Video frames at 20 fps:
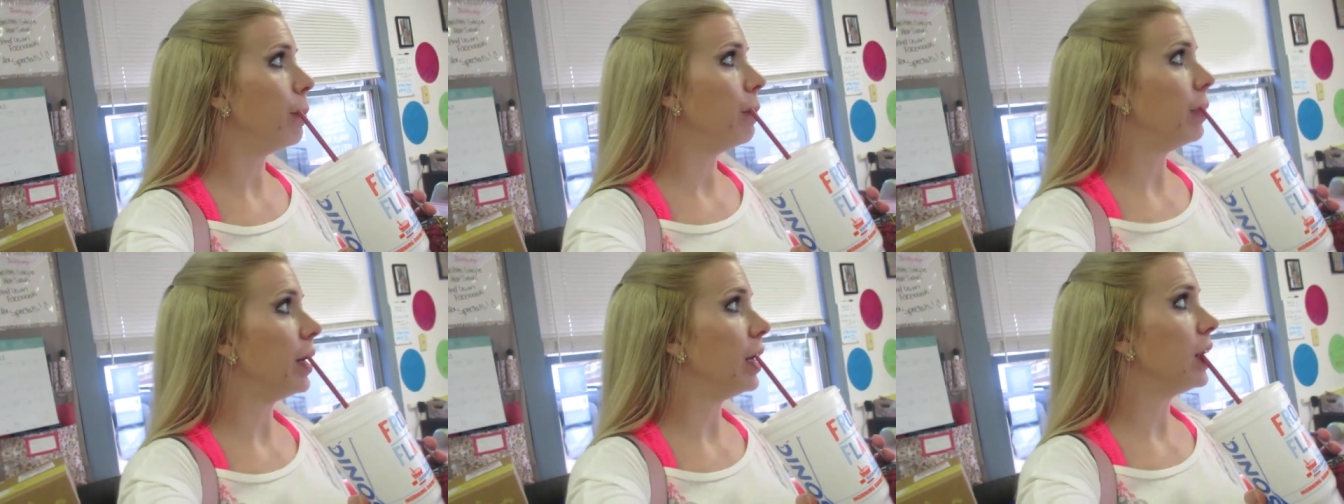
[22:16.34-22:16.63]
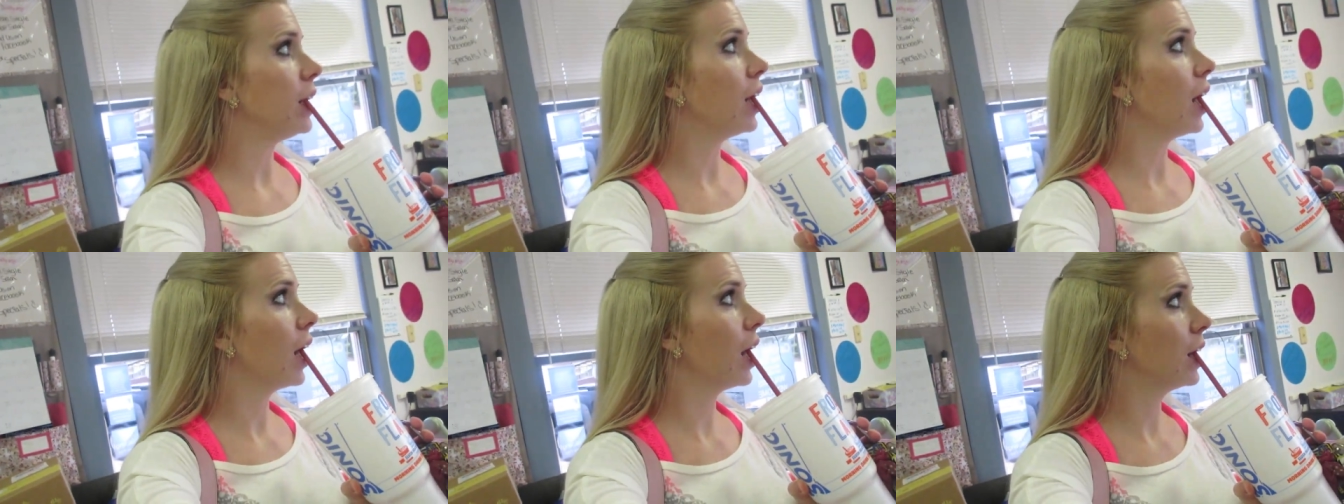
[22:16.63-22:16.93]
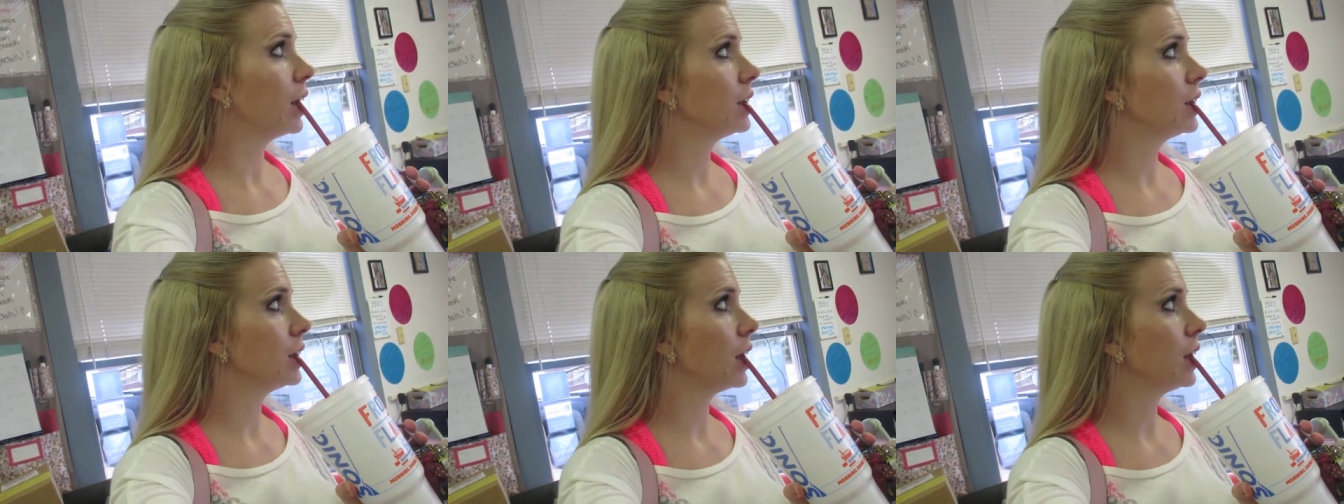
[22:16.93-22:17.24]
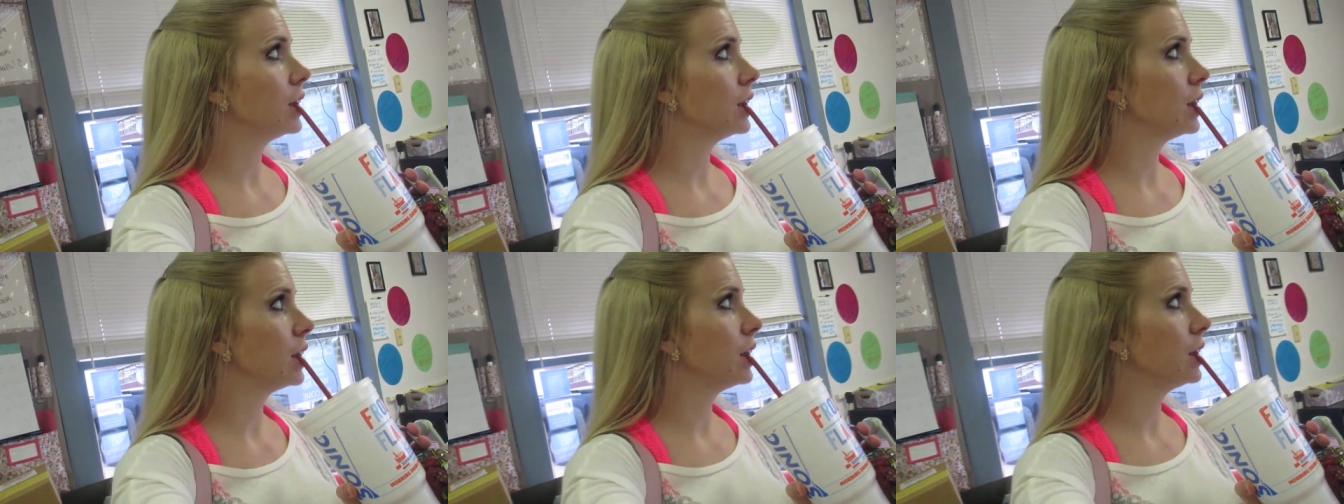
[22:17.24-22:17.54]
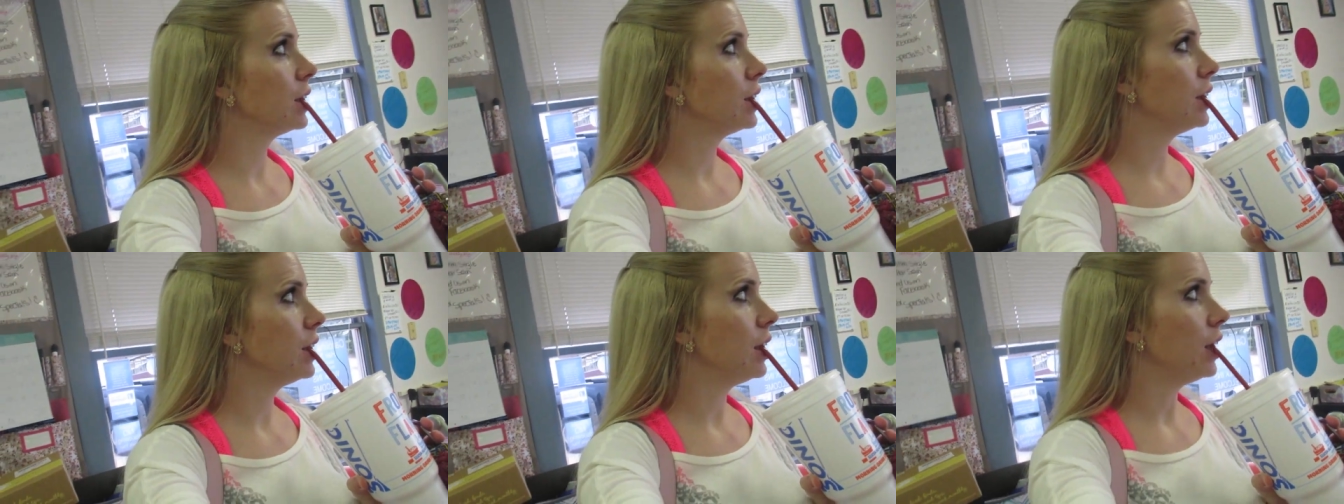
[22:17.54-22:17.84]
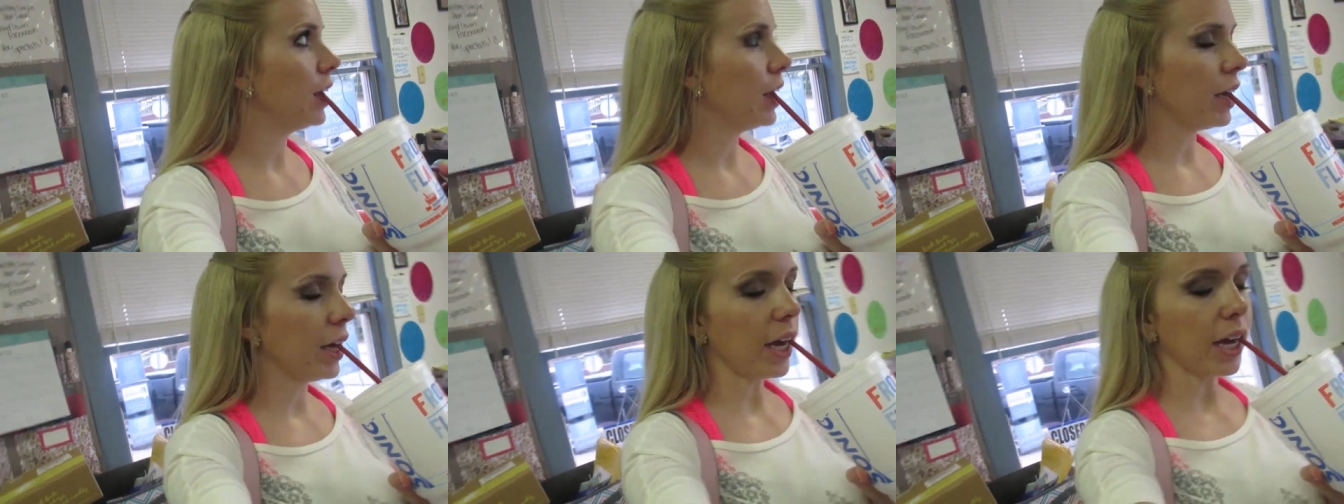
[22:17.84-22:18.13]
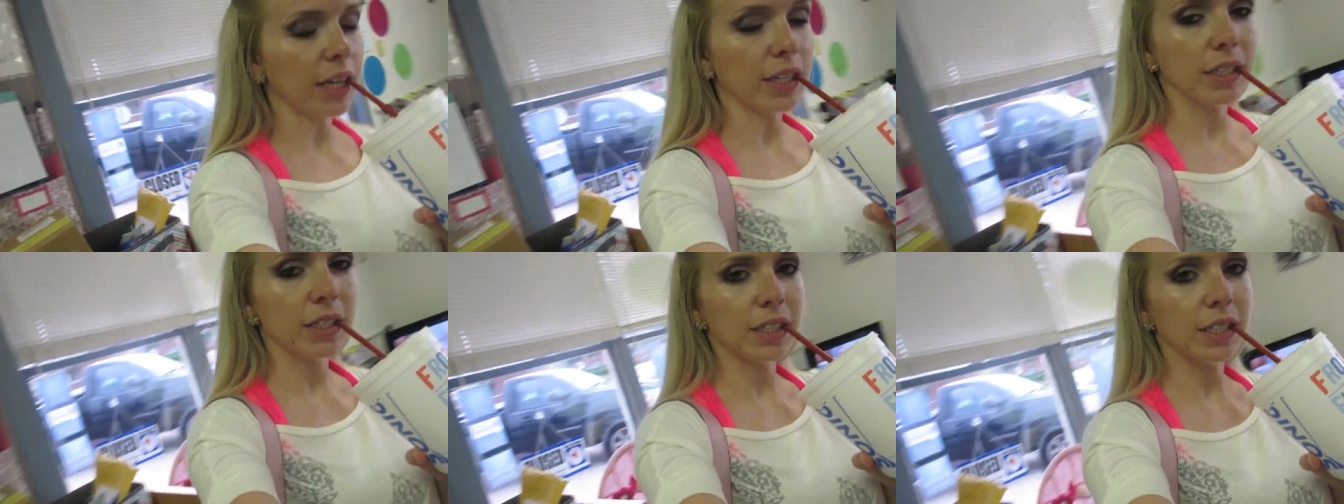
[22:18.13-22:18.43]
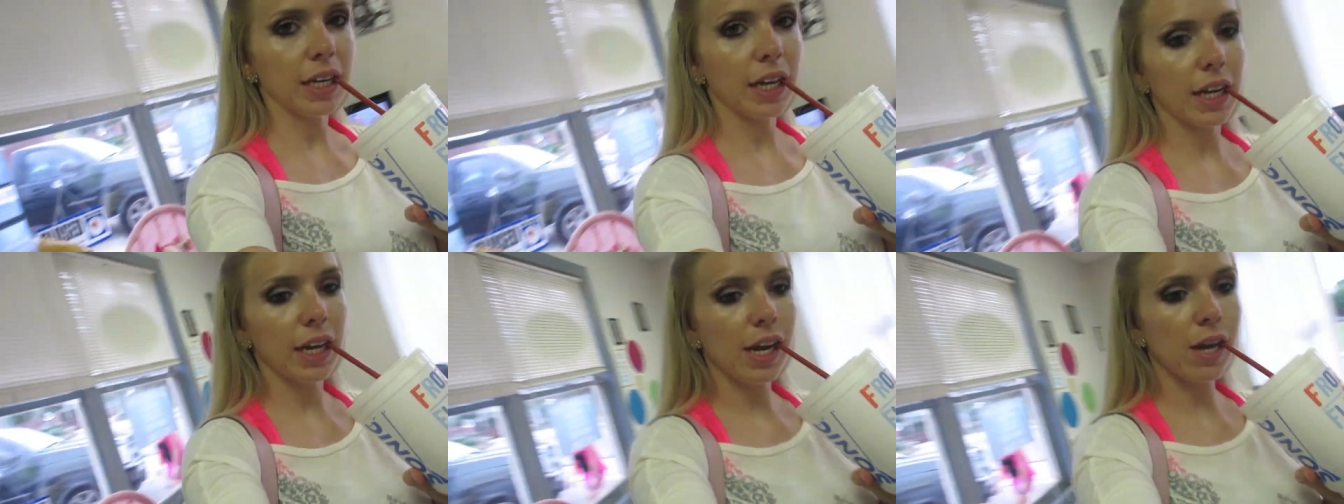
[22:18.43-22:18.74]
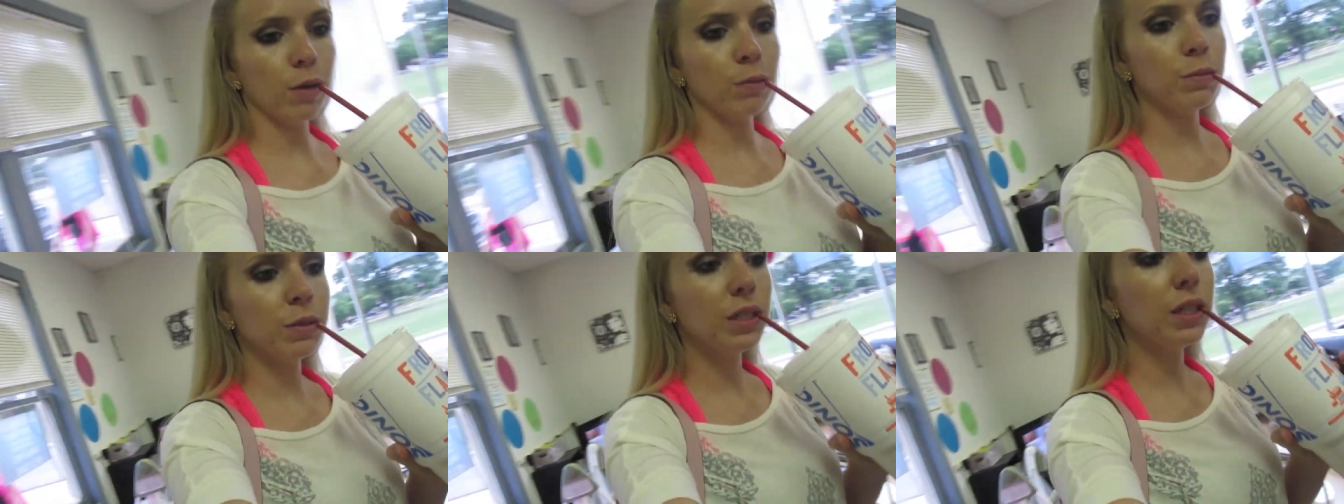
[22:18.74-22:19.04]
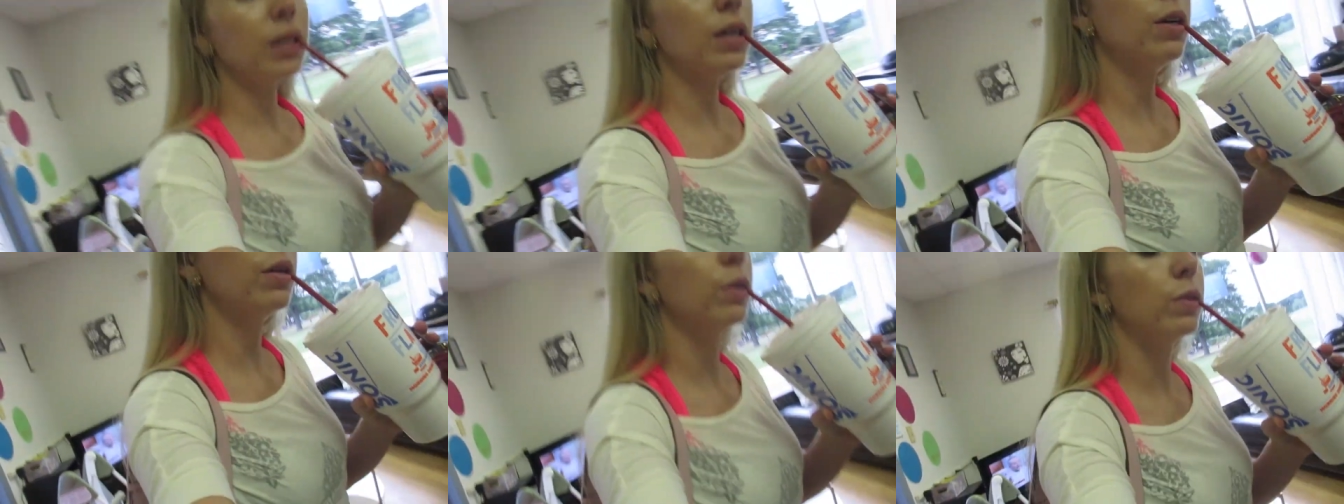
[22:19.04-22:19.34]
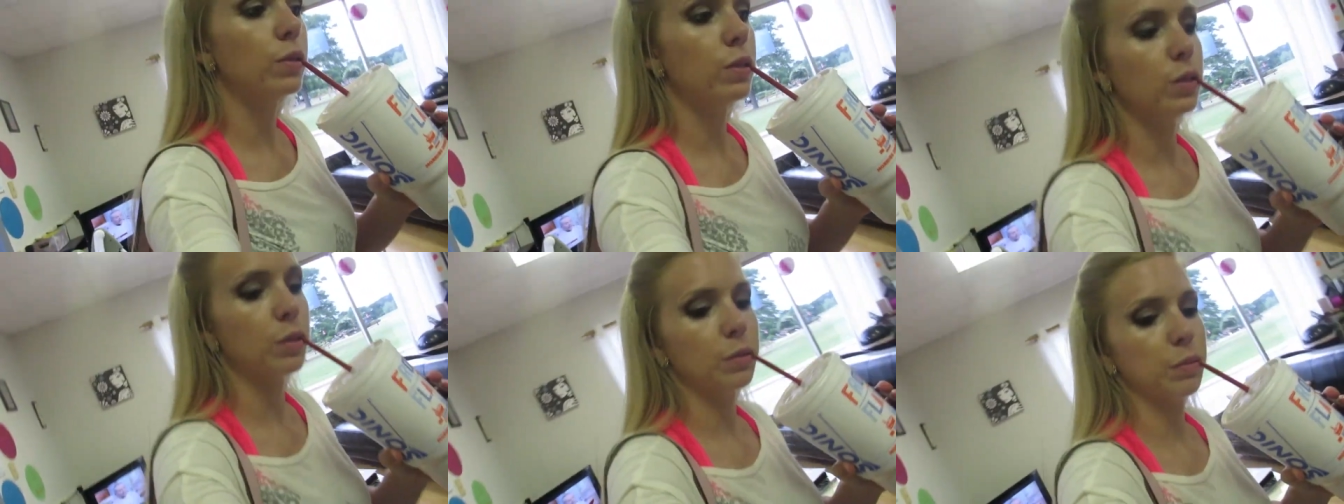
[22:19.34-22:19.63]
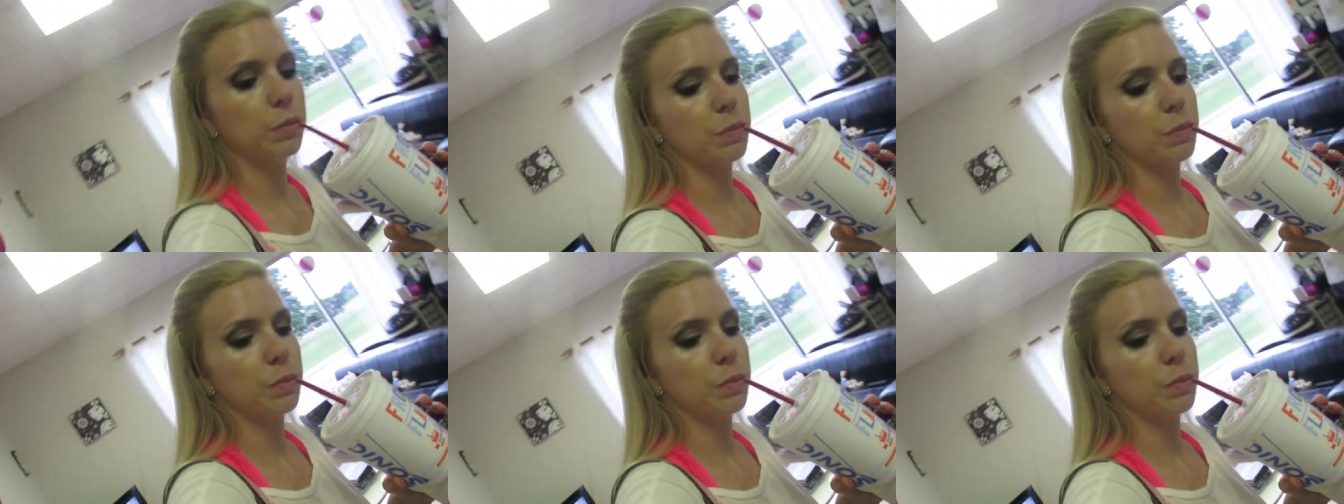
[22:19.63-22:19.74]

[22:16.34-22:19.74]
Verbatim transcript: But, okay. I gotta get home to the girls.